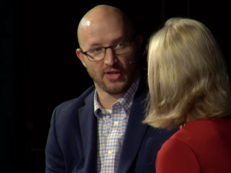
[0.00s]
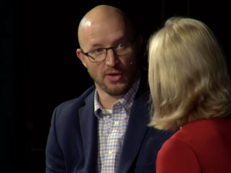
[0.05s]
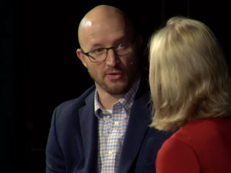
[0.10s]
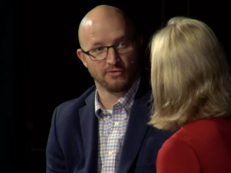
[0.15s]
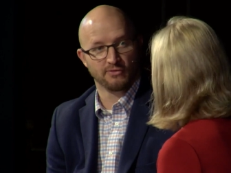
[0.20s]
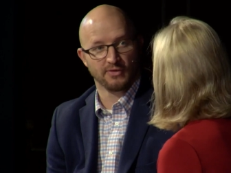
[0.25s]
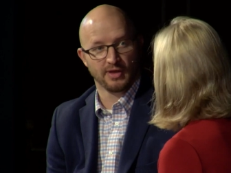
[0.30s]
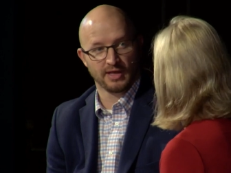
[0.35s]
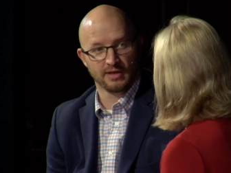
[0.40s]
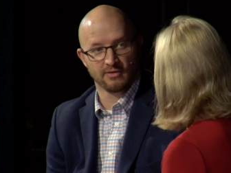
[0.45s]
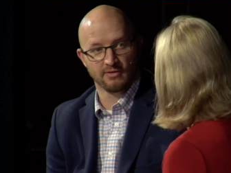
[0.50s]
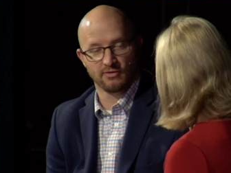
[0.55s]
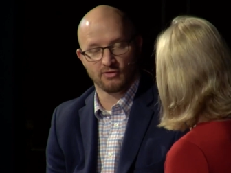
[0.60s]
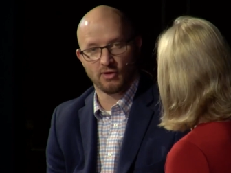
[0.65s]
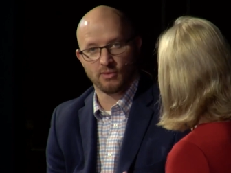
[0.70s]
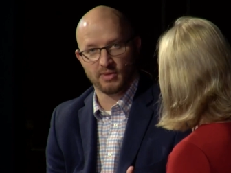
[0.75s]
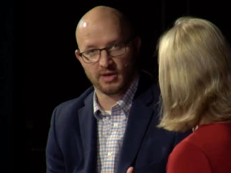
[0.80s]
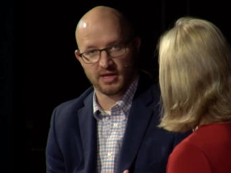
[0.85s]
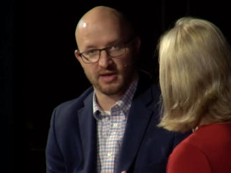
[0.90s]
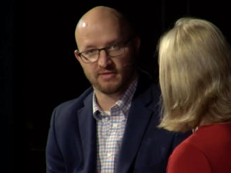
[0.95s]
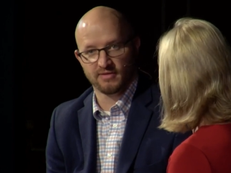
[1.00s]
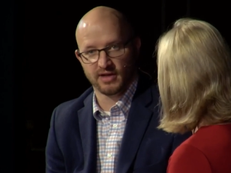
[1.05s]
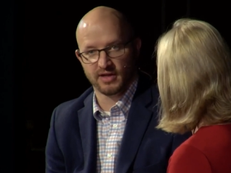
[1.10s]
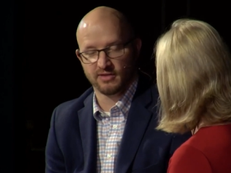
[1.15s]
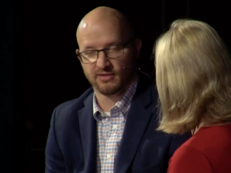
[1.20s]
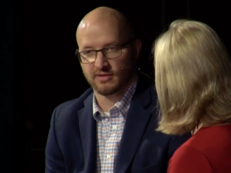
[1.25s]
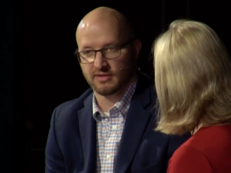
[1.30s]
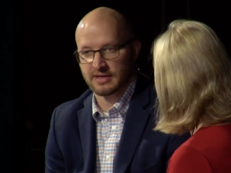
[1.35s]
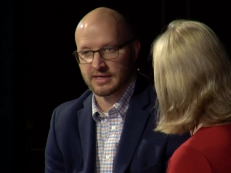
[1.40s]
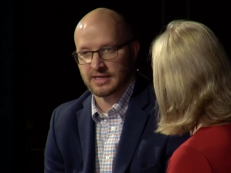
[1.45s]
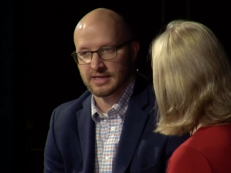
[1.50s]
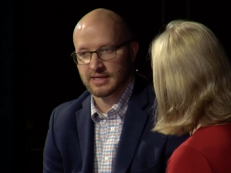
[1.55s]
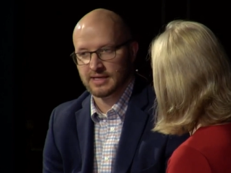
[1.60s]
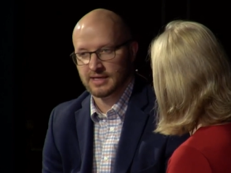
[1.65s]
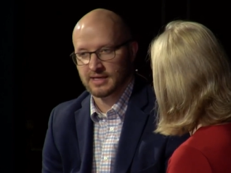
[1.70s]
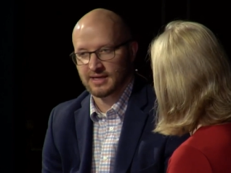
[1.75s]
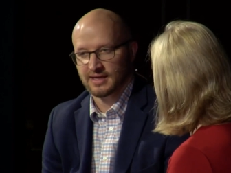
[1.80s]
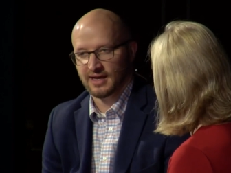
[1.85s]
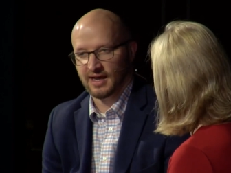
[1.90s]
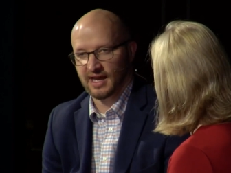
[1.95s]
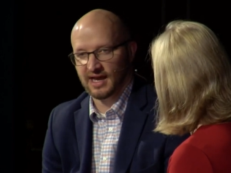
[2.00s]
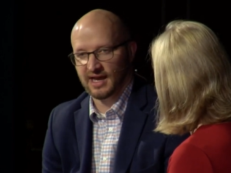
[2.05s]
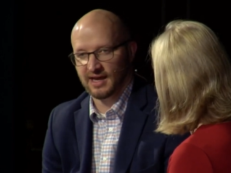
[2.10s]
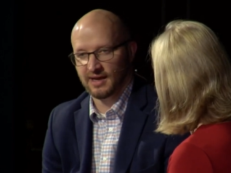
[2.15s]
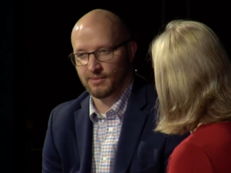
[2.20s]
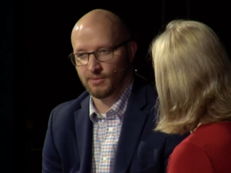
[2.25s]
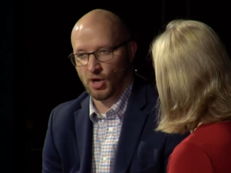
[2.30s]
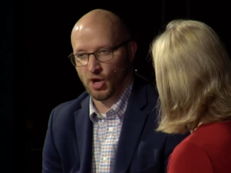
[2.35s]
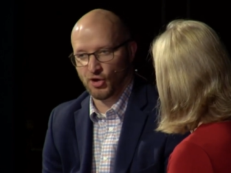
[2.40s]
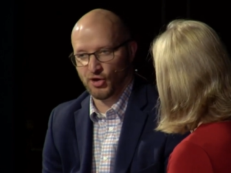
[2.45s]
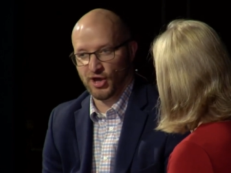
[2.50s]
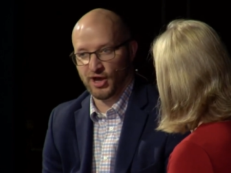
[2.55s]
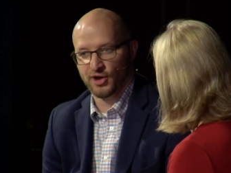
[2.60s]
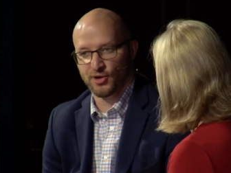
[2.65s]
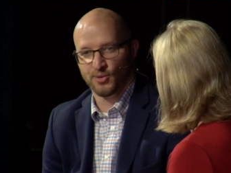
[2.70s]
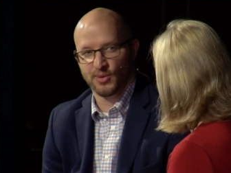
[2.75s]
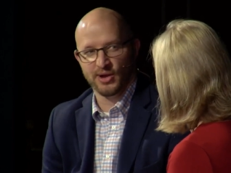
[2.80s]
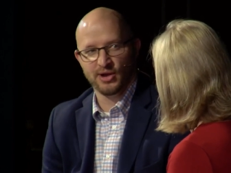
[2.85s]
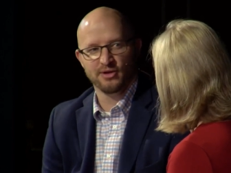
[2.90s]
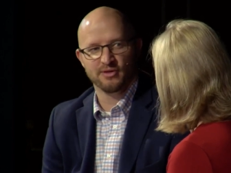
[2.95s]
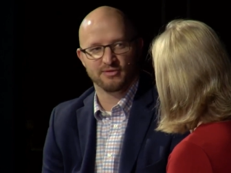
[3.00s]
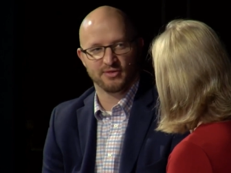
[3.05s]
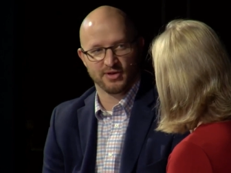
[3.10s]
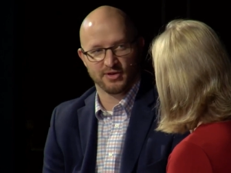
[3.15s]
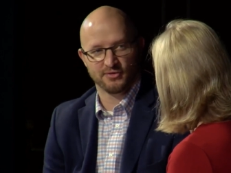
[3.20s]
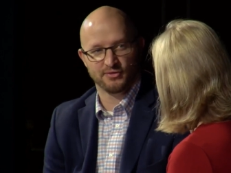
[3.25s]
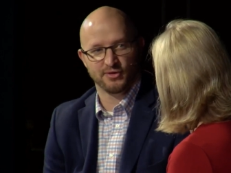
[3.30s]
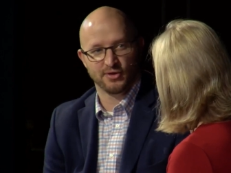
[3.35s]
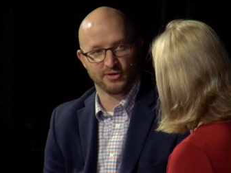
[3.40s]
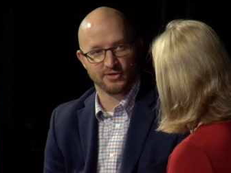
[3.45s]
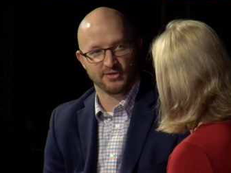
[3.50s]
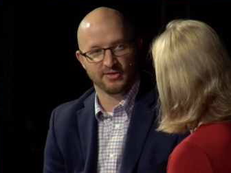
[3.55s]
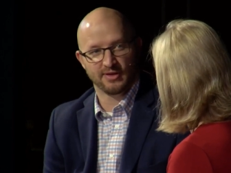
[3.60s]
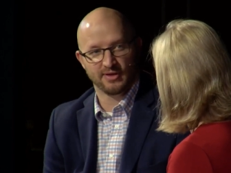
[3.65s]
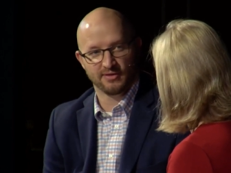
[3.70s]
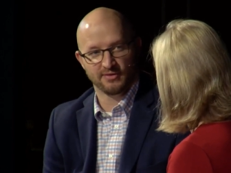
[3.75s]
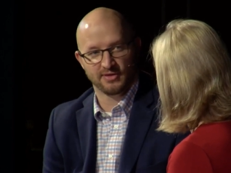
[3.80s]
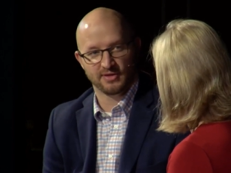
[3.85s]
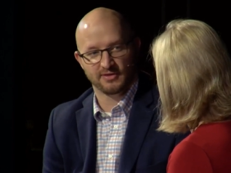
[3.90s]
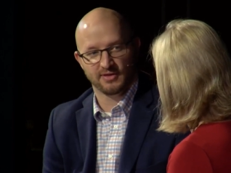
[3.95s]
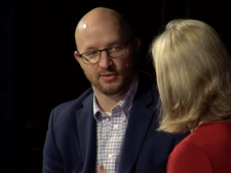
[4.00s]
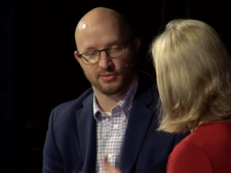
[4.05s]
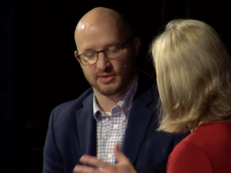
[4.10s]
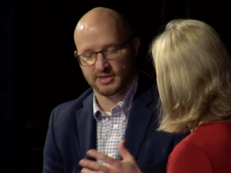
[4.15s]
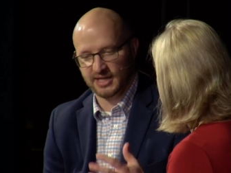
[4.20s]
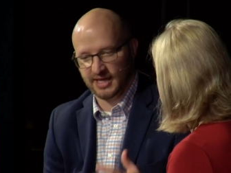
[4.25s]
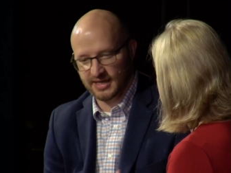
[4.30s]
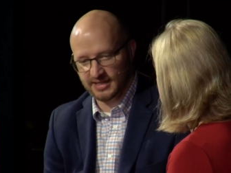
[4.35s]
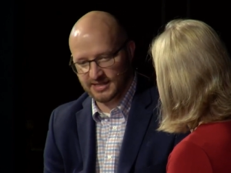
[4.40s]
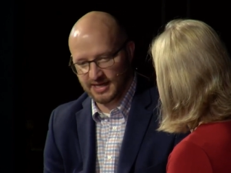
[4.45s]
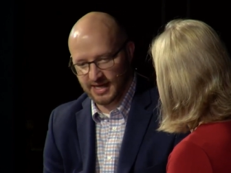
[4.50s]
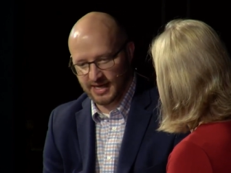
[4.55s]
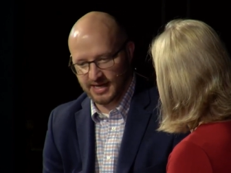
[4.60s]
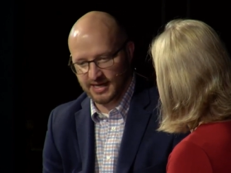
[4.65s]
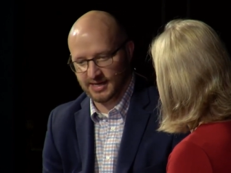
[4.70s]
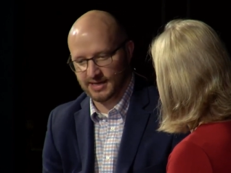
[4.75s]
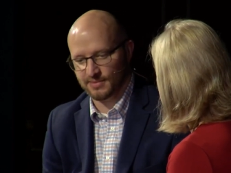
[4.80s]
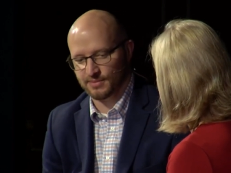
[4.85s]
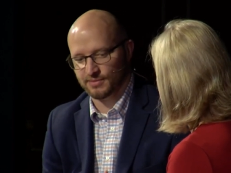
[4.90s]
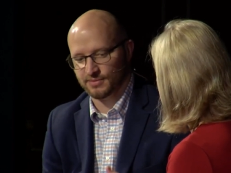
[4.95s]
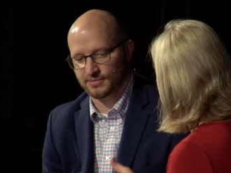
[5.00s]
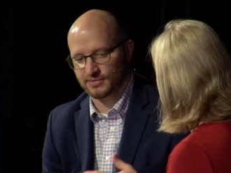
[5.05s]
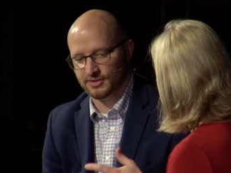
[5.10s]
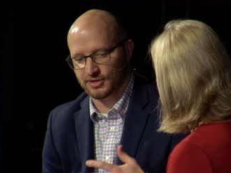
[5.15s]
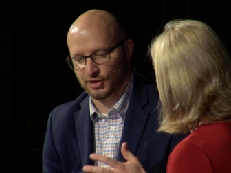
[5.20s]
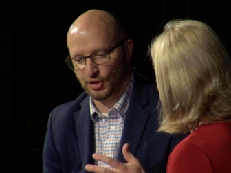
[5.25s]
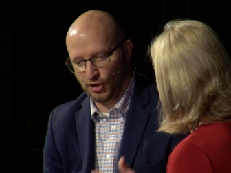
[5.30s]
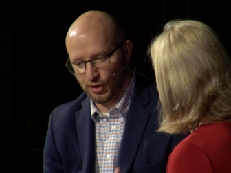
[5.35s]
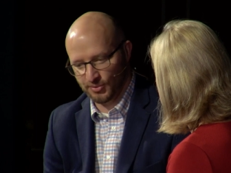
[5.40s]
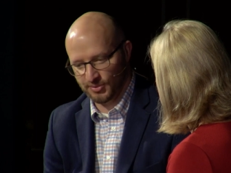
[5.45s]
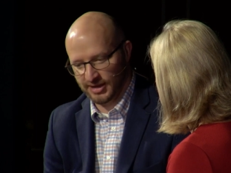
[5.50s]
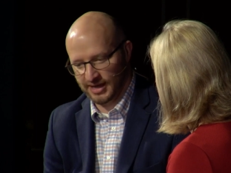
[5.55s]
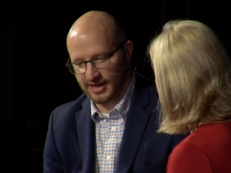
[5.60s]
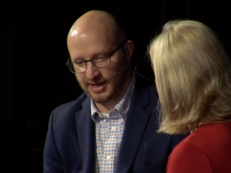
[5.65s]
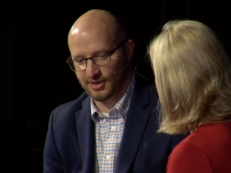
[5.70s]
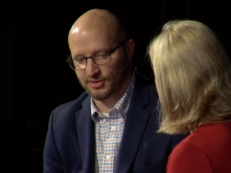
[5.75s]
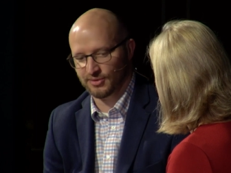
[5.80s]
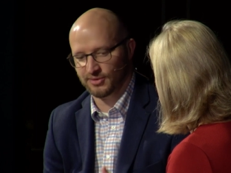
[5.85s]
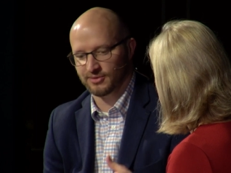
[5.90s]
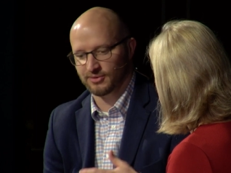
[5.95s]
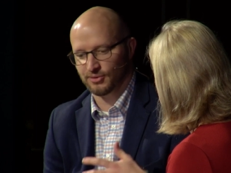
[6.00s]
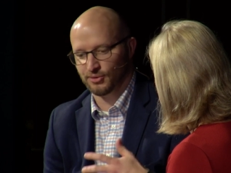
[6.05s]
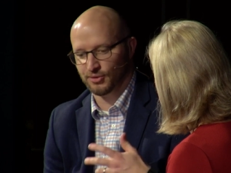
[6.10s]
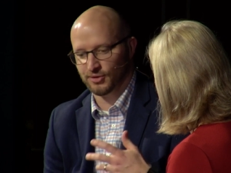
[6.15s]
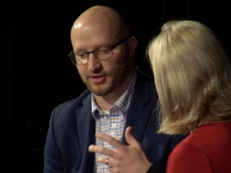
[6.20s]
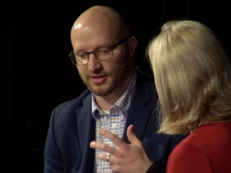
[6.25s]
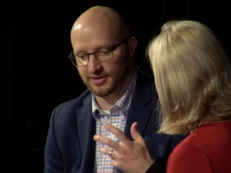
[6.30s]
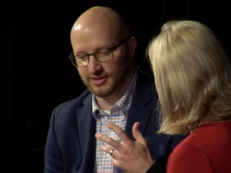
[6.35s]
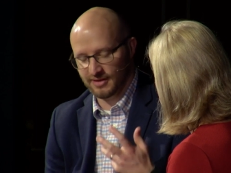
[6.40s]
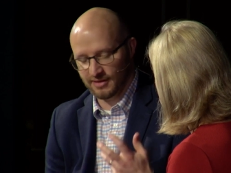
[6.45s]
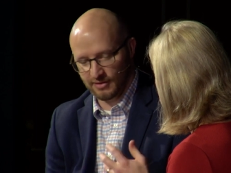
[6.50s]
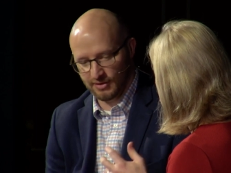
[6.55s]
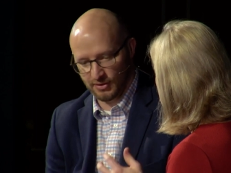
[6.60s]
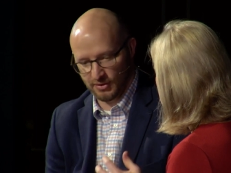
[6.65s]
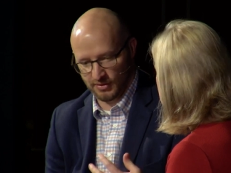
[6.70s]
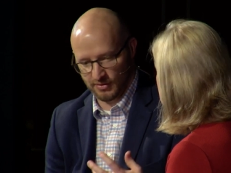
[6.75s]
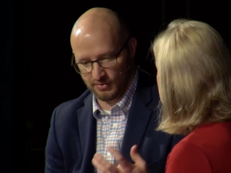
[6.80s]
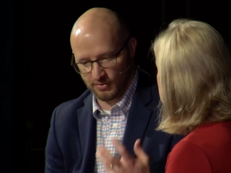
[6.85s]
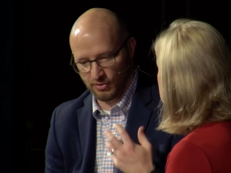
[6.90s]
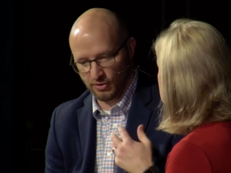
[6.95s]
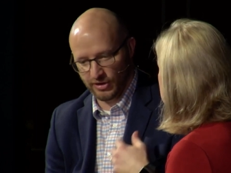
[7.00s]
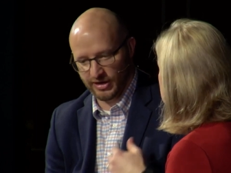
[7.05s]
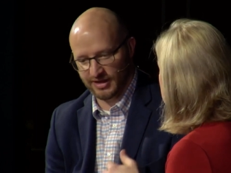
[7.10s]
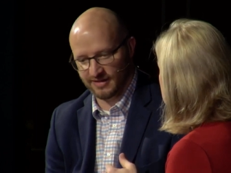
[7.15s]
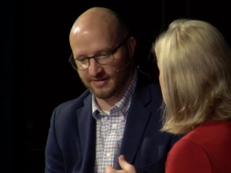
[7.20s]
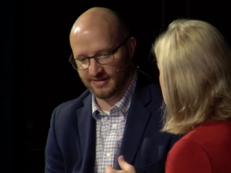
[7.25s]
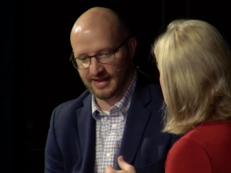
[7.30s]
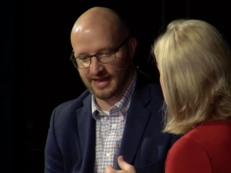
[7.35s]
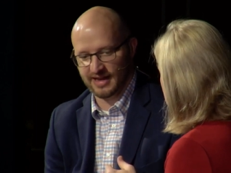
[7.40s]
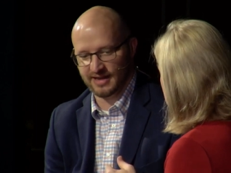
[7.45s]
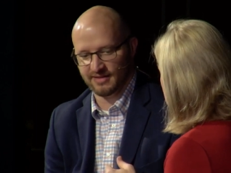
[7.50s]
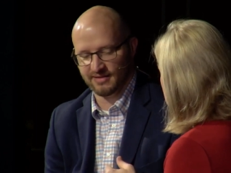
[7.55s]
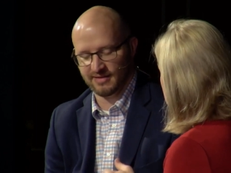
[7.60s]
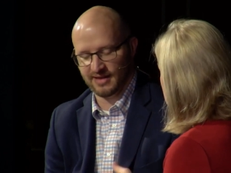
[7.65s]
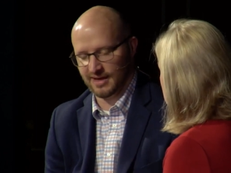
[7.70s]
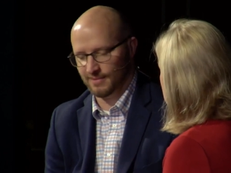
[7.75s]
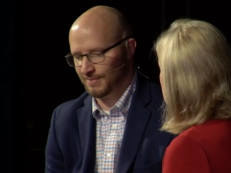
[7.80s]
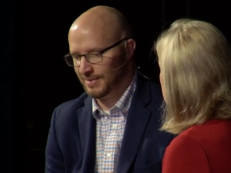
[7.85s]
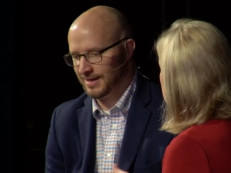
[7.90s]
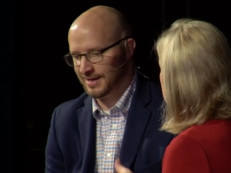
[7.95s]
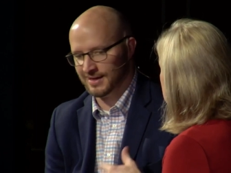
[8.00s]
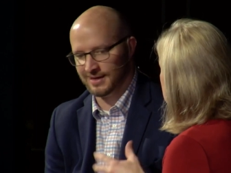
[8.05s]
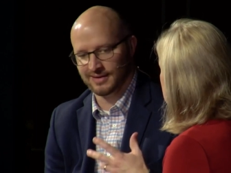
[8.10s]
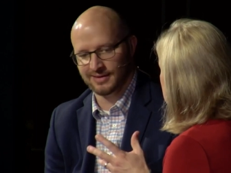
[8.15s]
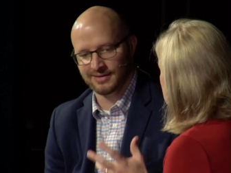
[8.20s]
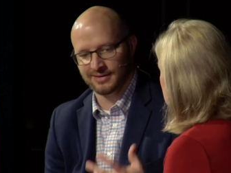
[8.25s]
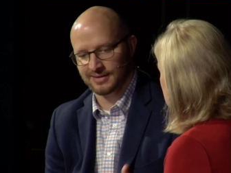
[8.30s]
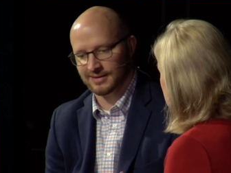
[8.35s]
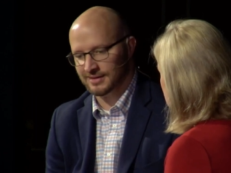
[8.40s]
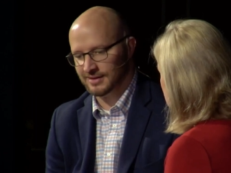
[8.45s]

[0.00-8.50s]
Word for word: mm -hmm. self, and mm -hmm. so many of us. Um, are not aware of our false selves until we take time to calm down or to, to look inside and say, man,